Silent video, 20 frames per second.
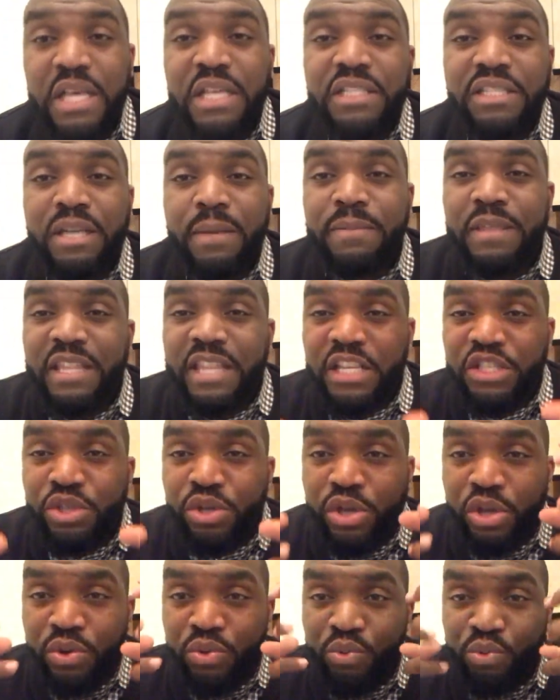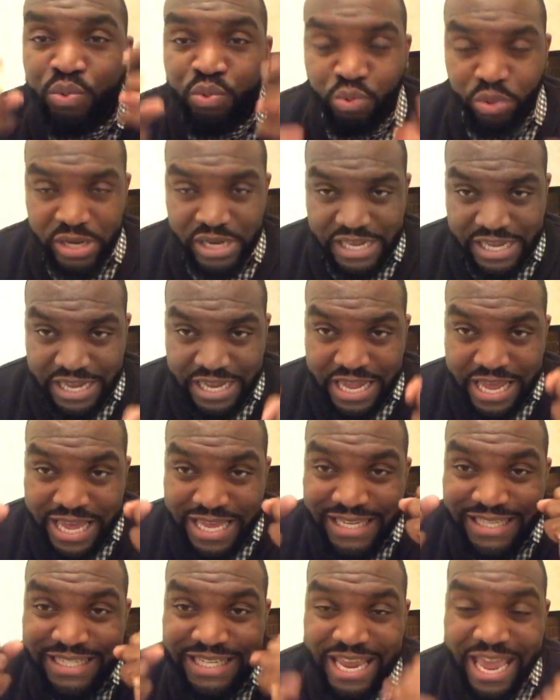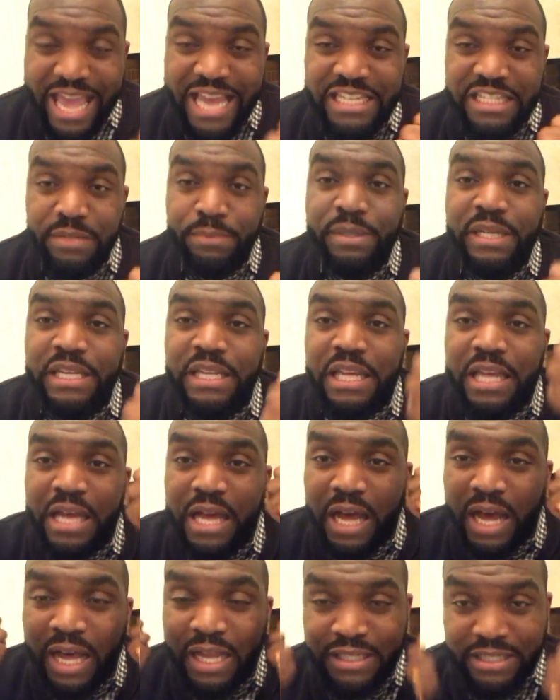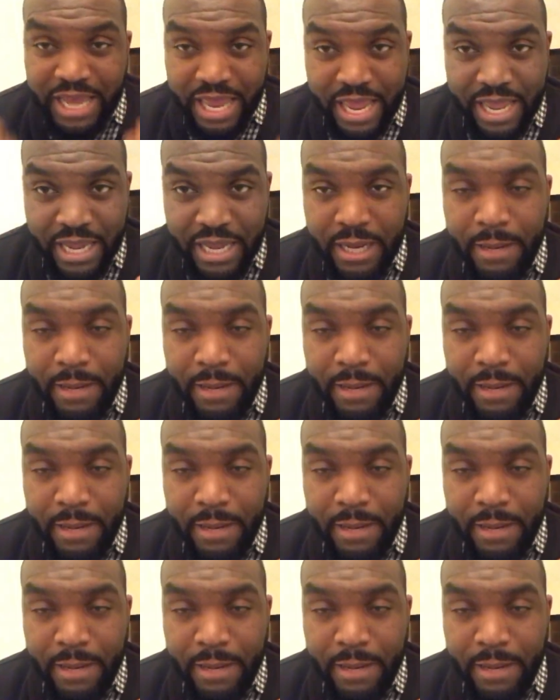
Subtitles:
something that you can really tangibly attain.